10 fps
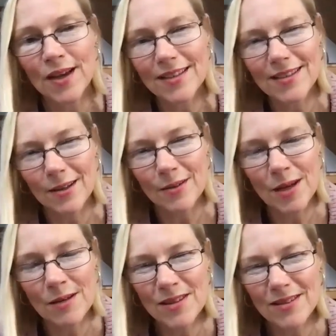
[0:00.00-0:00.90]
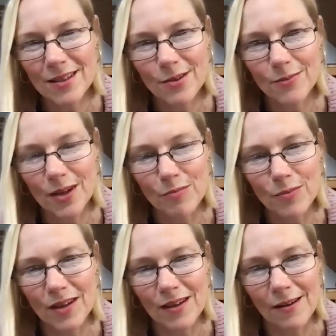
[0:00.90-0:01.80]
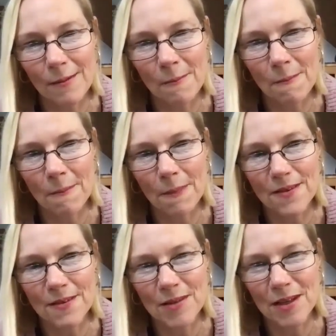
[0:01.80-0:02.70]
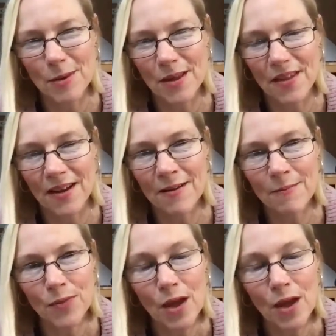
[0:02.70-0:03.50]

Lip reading: So maybe there's something about that.